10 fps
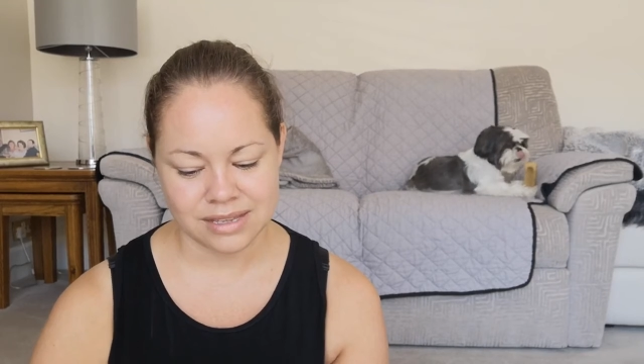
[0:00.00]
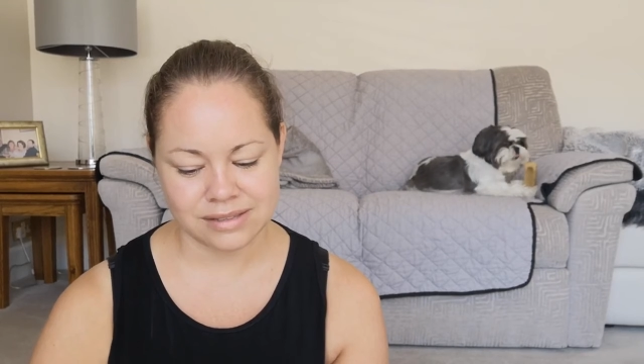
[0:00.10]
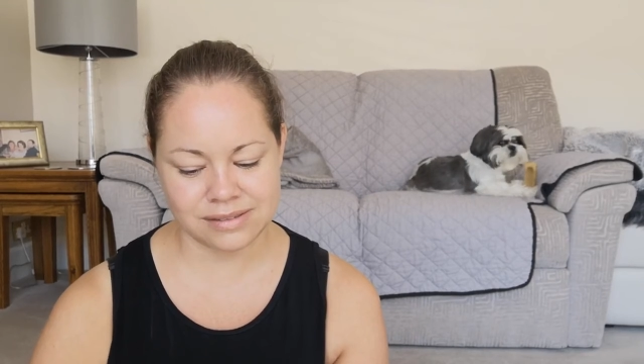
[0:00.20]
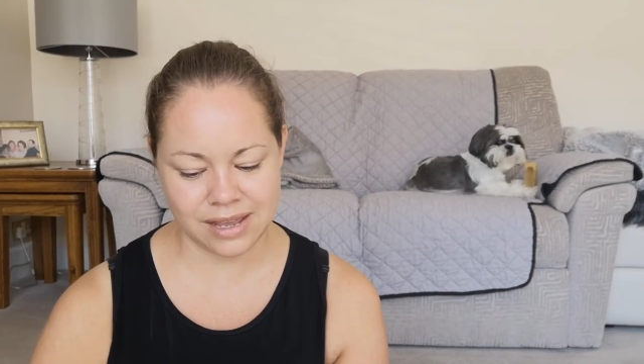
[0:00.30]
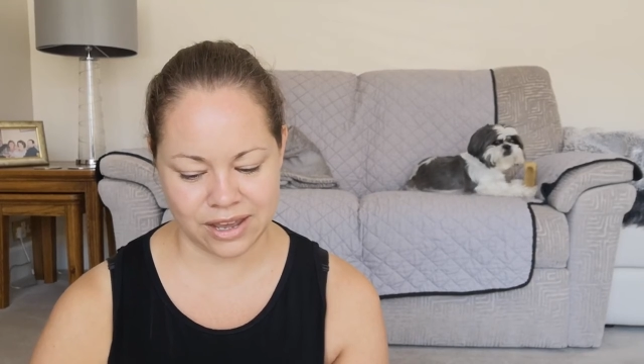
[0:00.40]

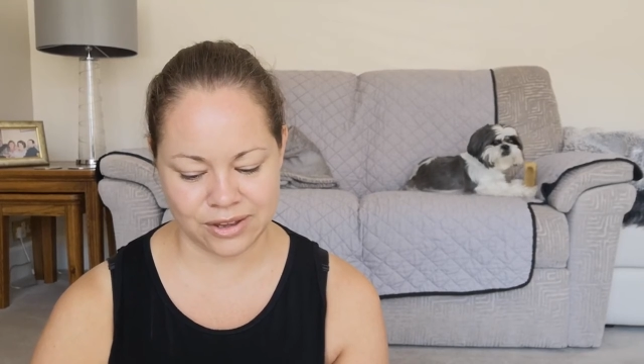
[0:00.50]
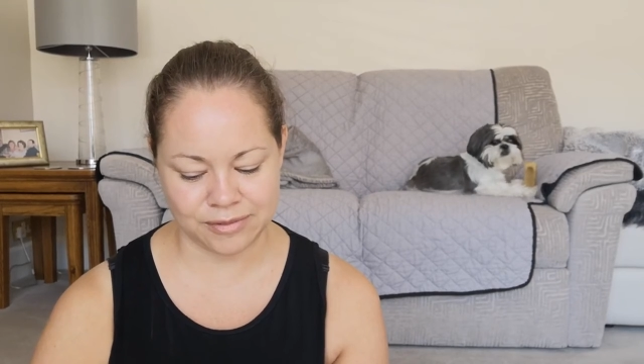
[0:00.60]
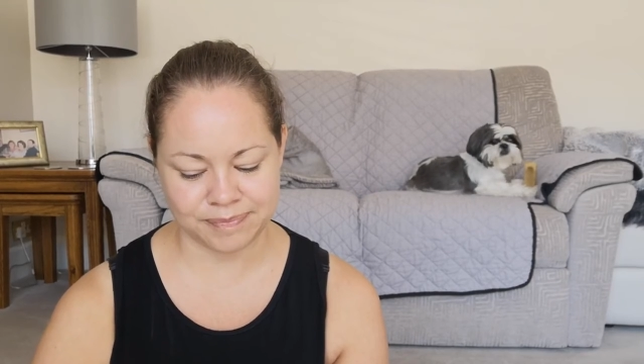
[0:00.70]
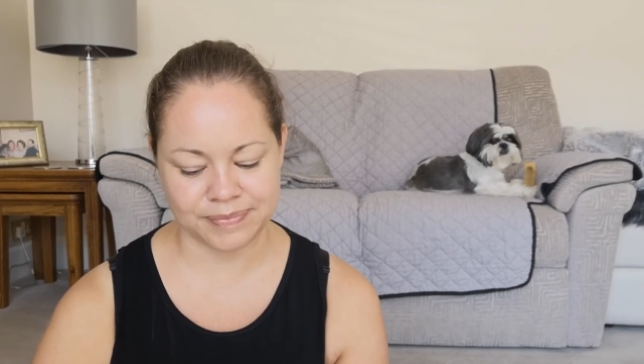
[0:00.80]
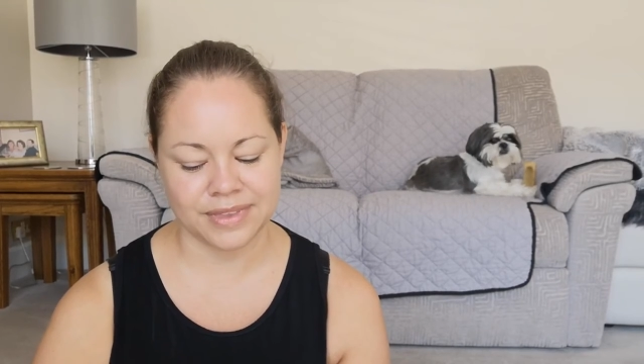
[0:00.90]
So
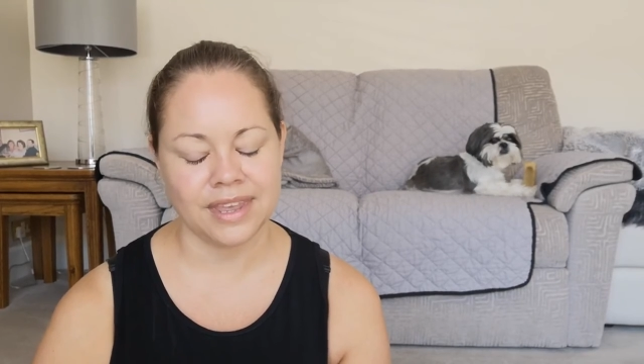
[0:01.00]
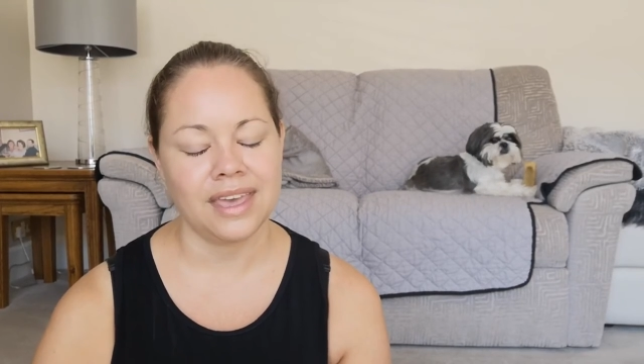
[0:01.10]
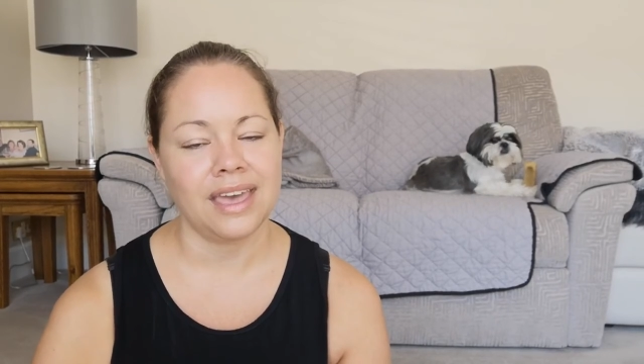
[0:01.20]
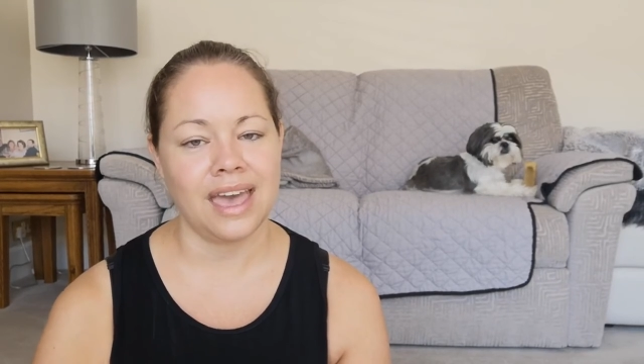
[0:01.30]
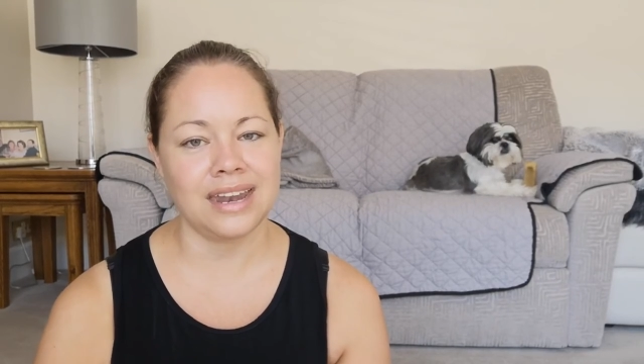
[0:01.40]

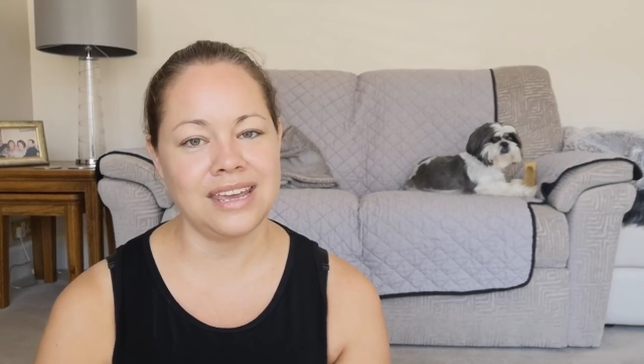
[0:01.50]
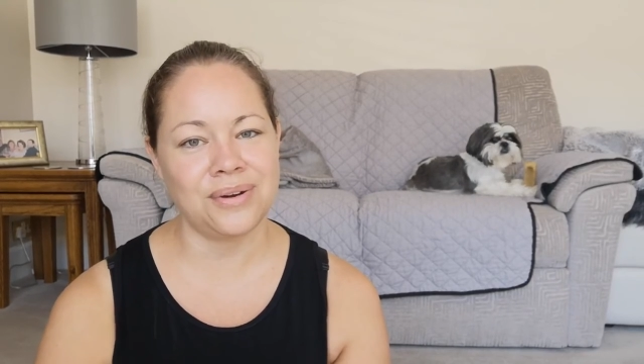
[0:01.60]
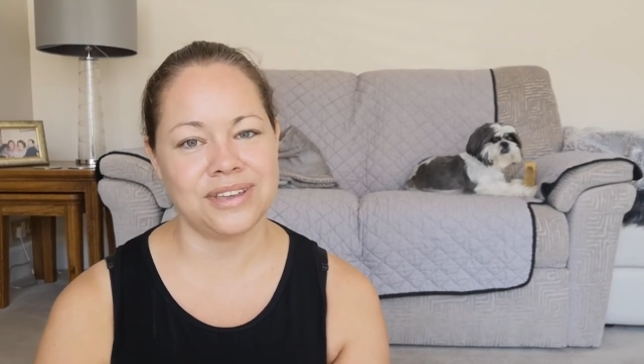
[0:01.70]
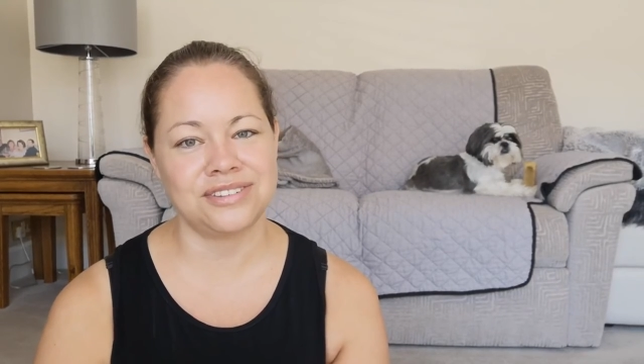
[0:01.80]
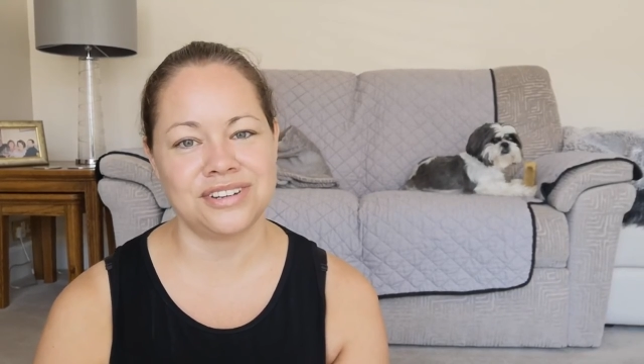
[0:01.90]
any
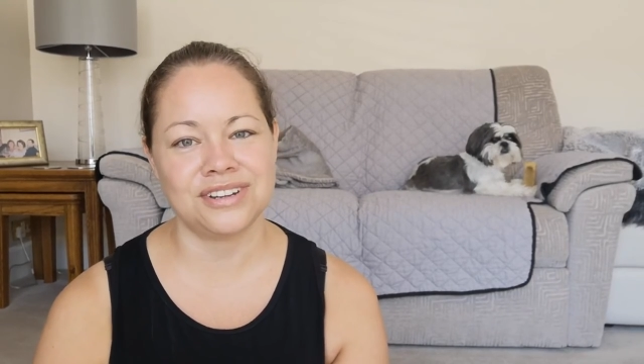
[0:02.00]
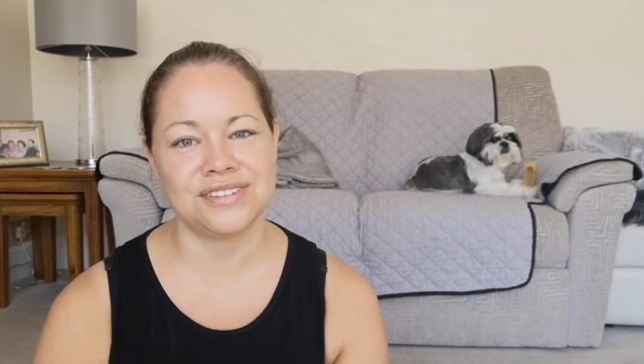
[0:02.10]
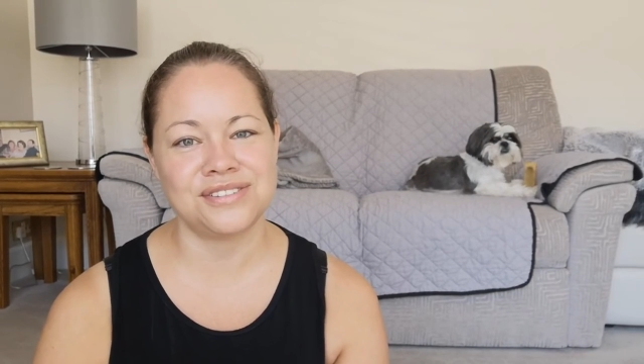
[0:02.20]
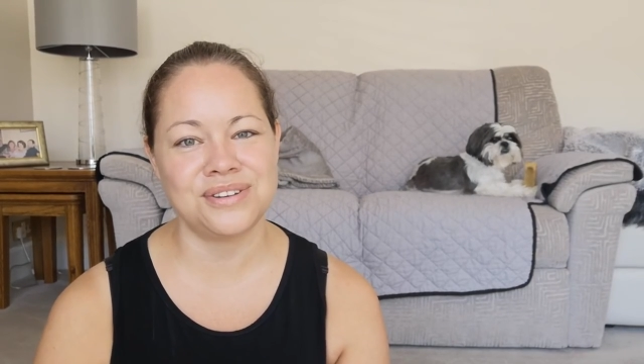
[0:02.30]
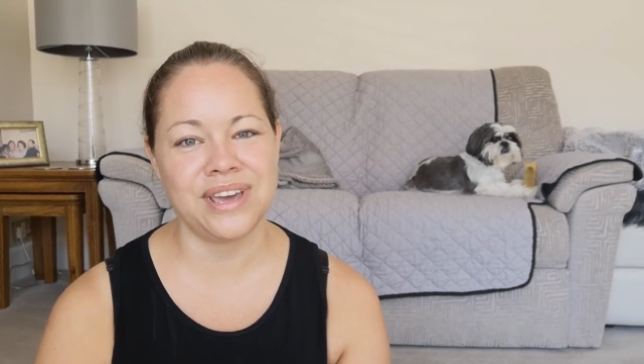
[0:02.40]

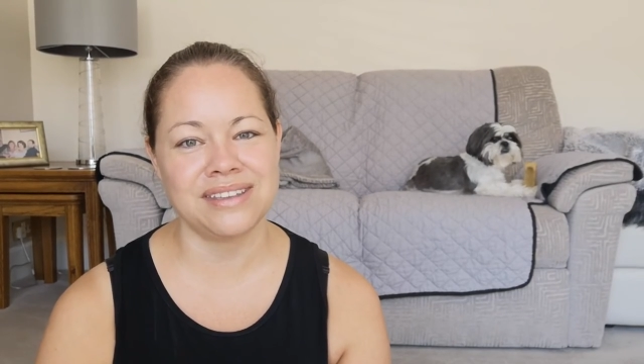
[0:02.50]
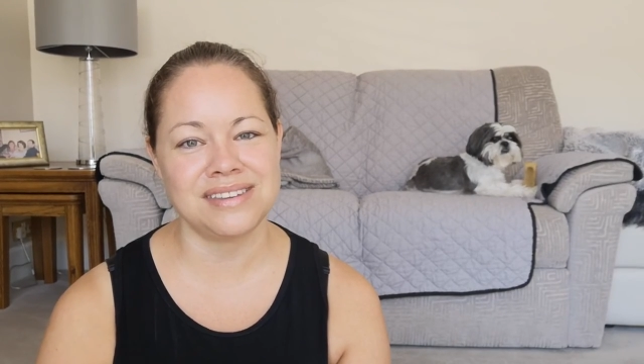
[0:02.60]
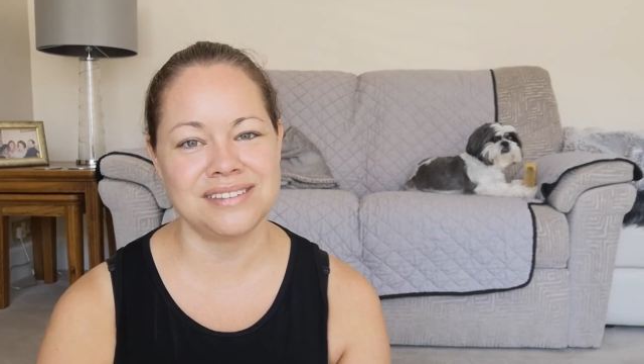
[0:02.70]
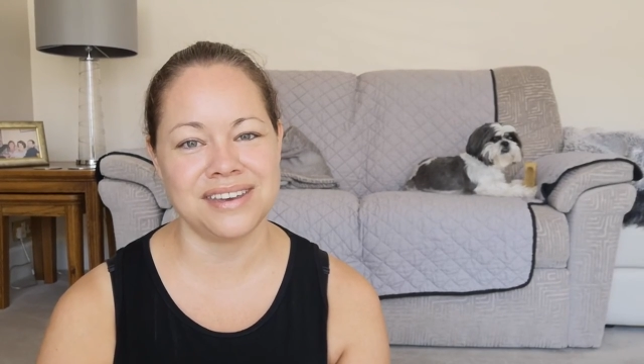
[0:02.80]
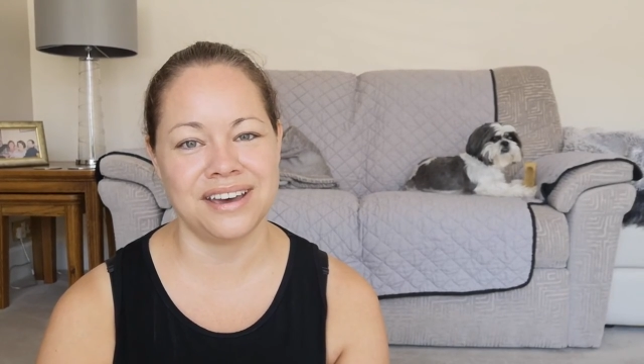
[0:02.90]
questions, do get
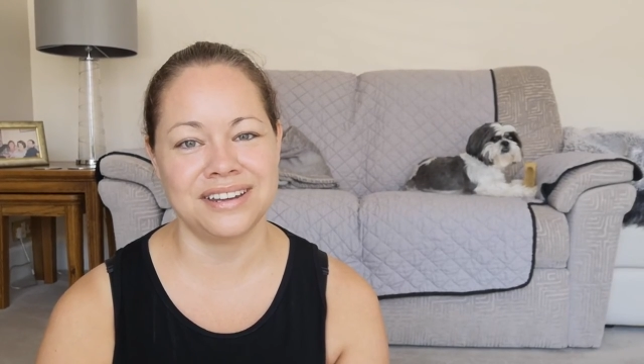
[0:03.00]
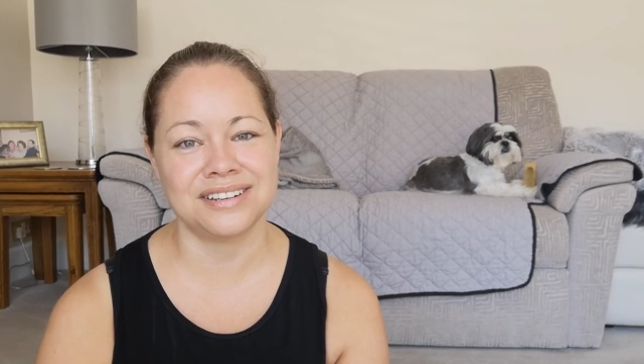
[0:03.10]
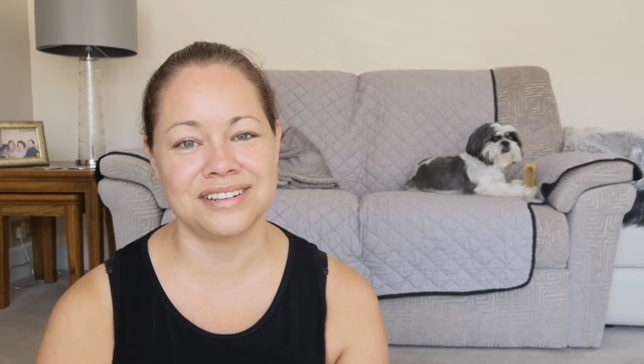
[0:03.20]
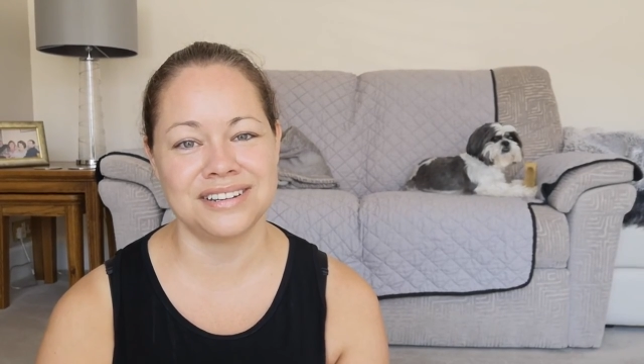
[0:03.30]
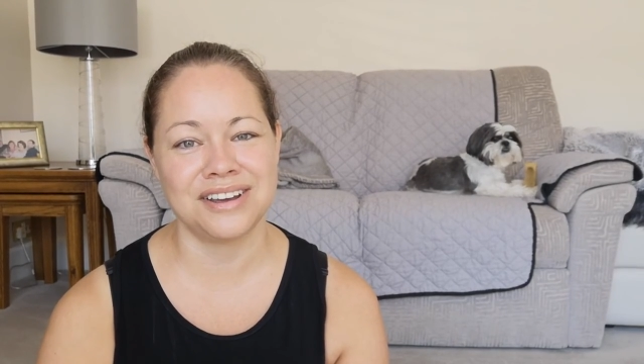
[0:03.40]
in
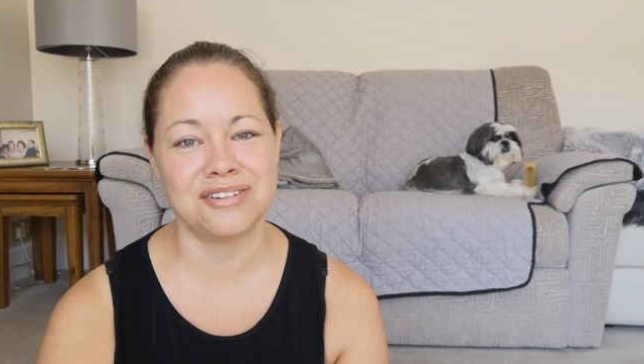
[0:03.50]
touch.